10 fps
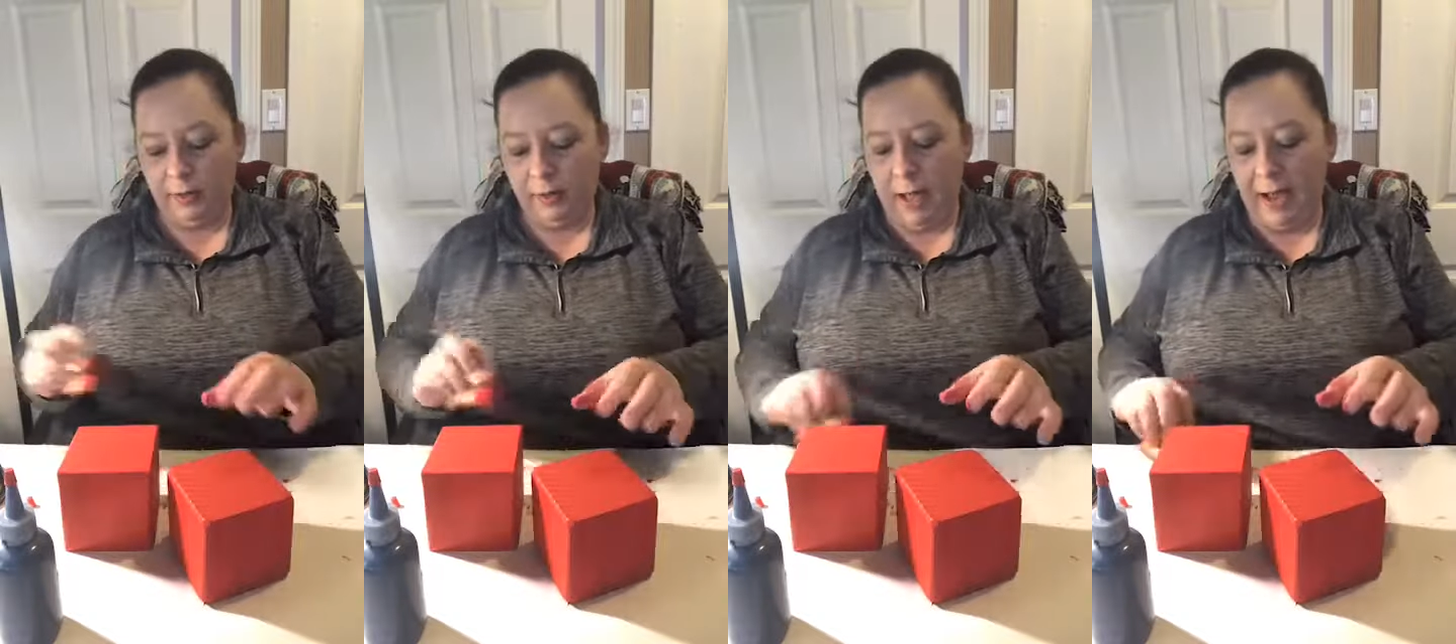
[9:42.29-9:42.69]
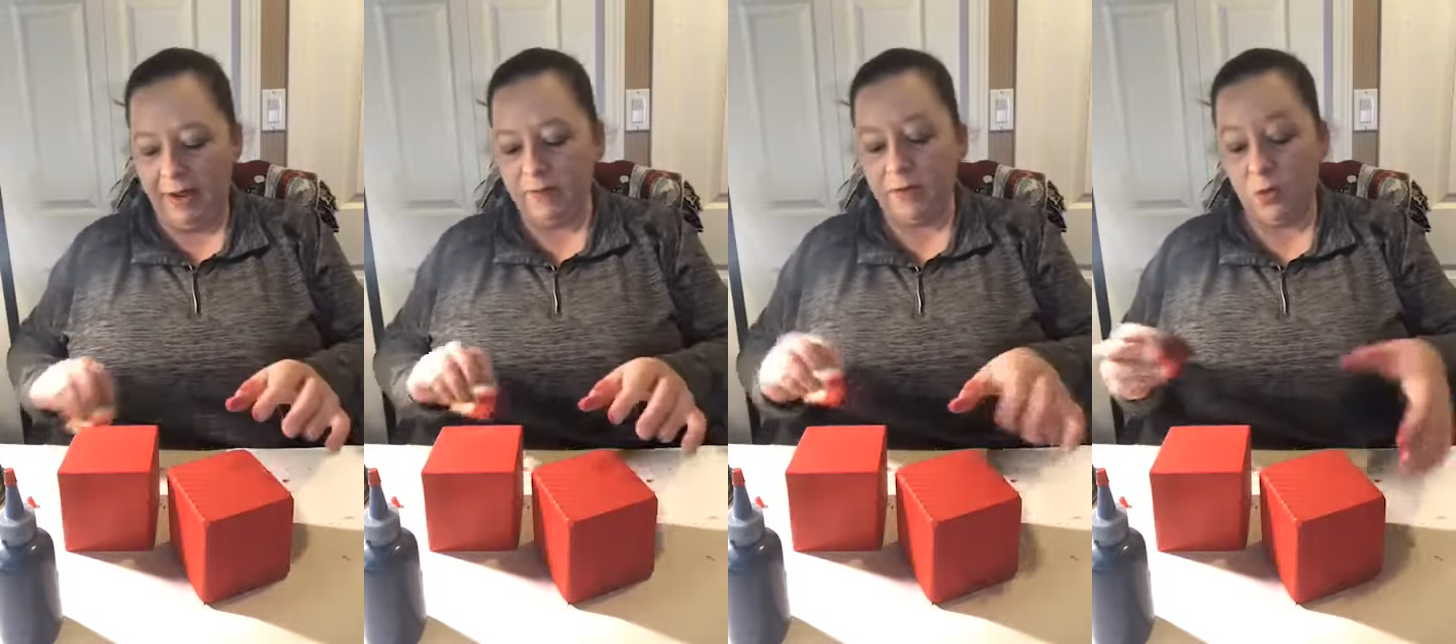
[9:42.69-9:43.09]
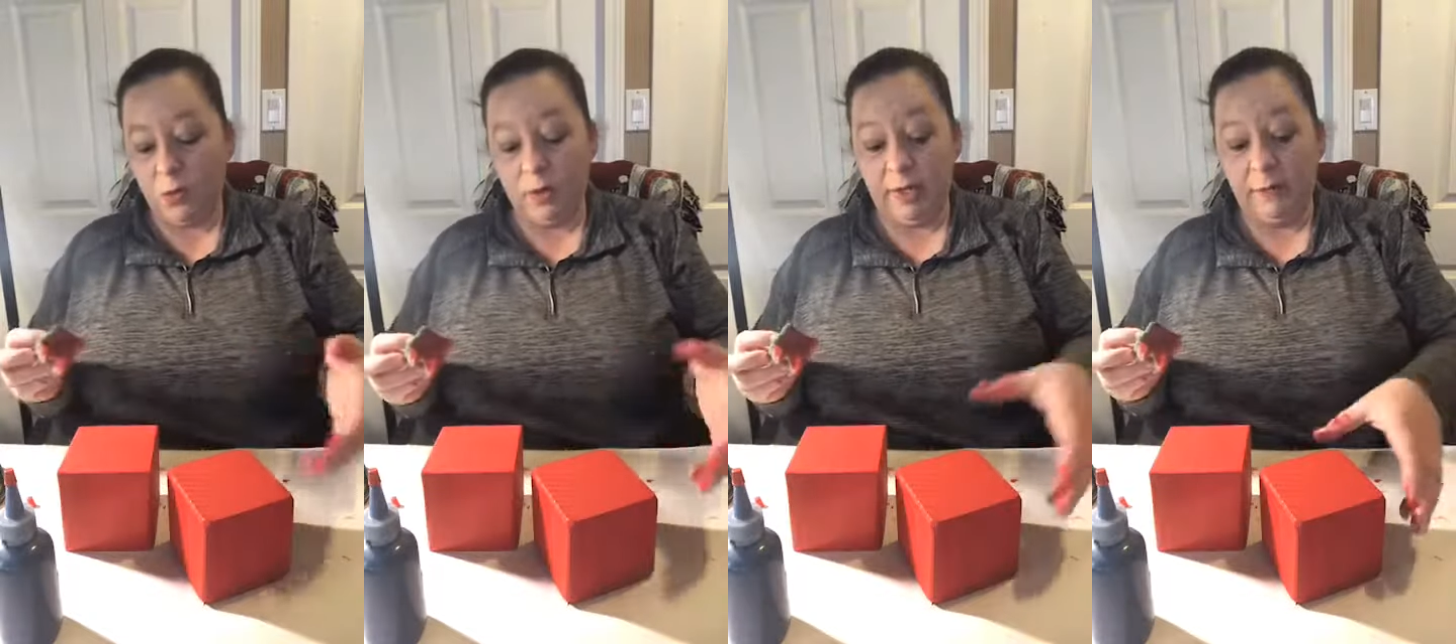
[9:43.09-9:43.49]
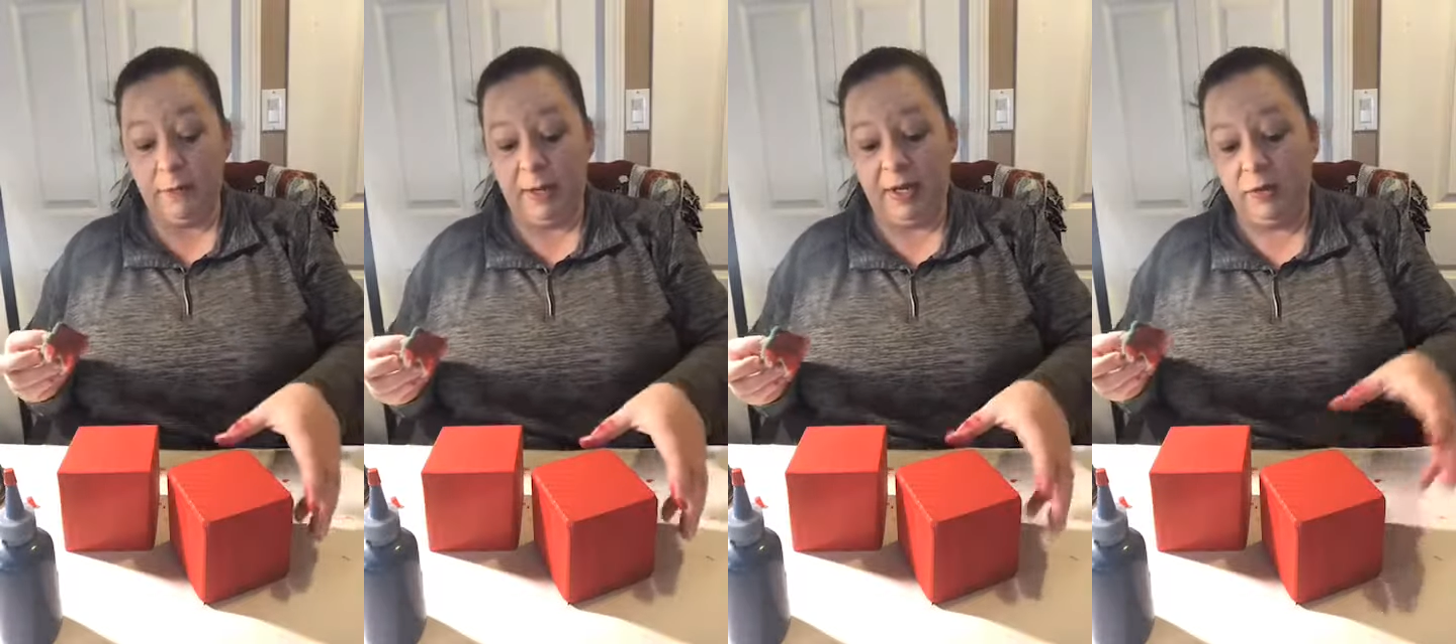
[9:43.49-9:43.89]
lives or even
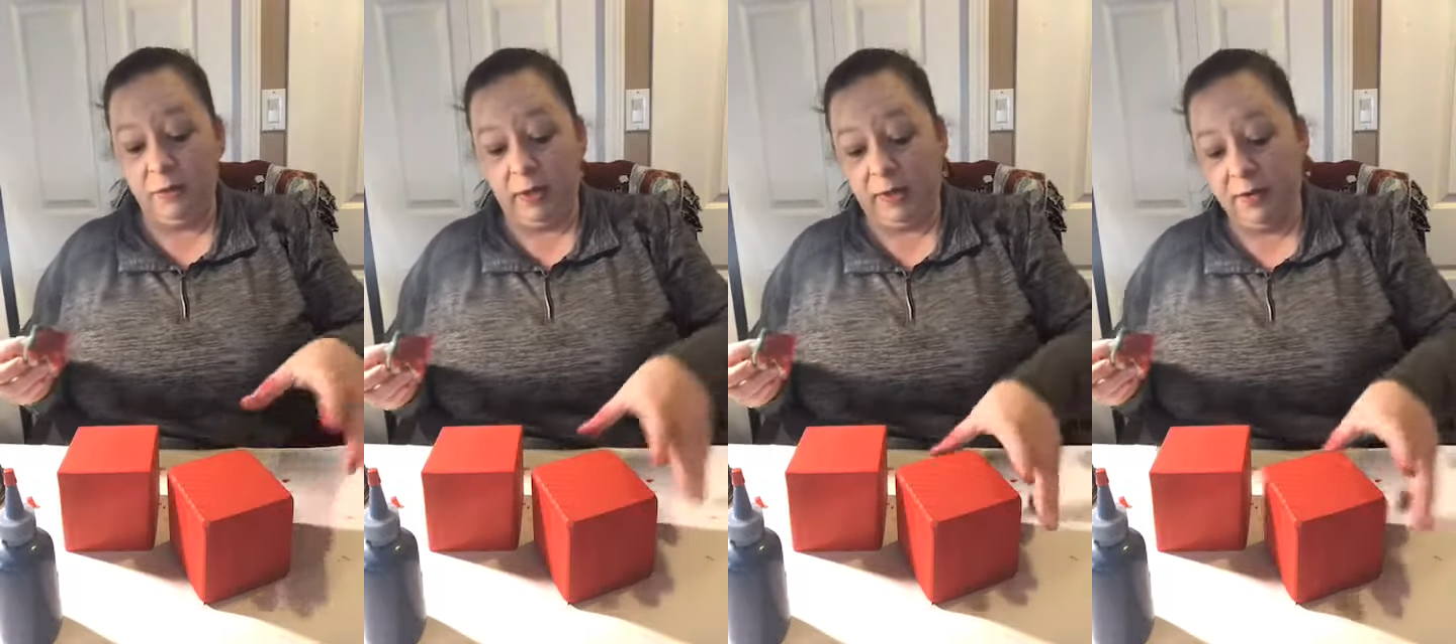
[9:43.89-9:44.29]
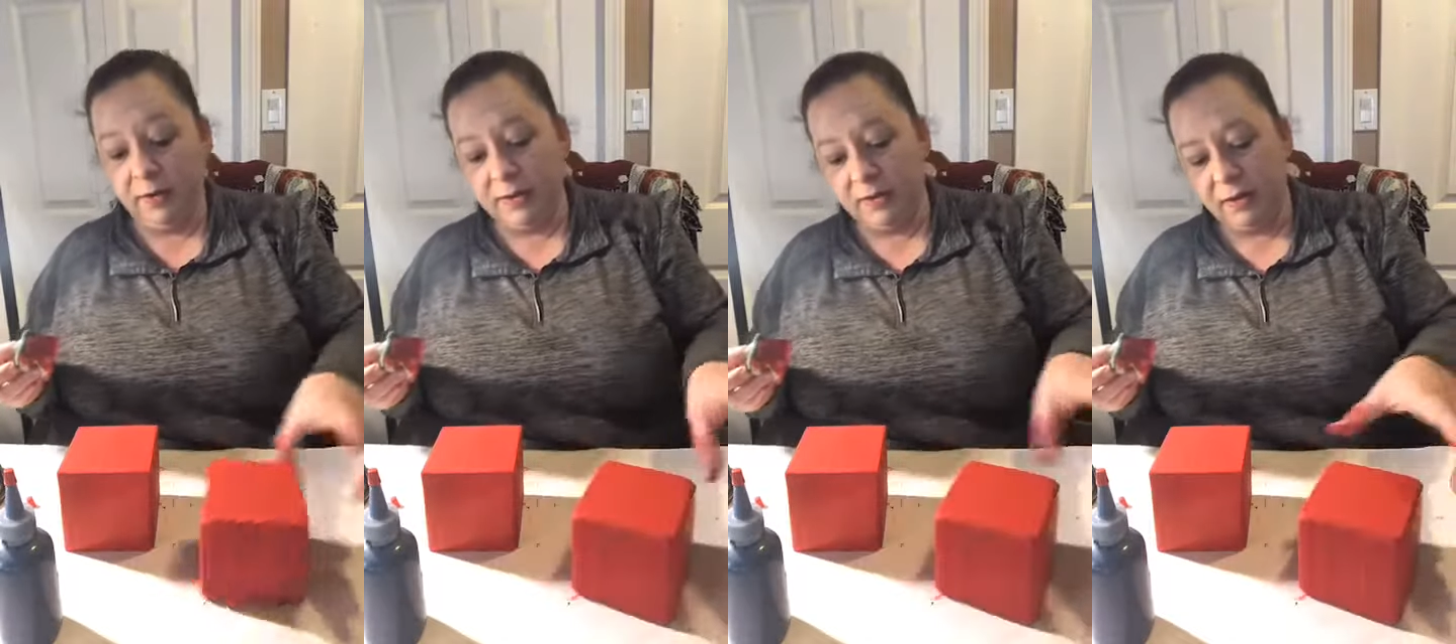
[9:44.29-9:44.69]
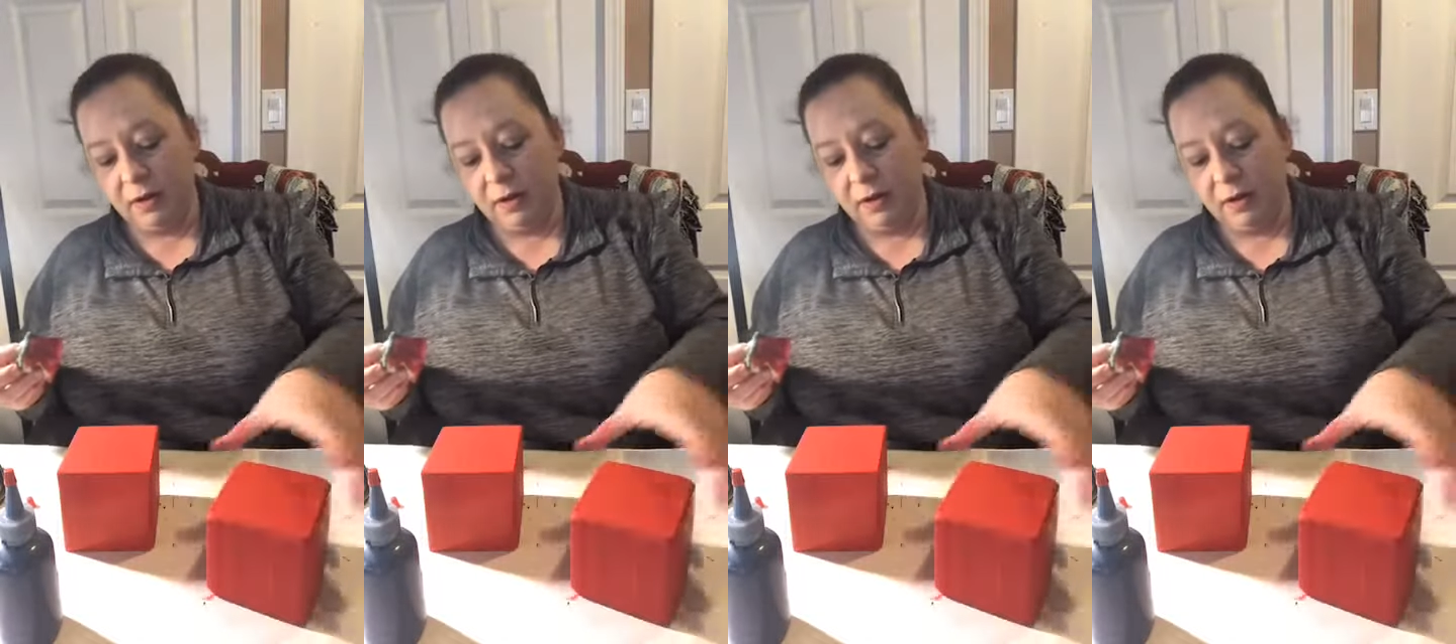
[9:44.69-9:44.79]
making videos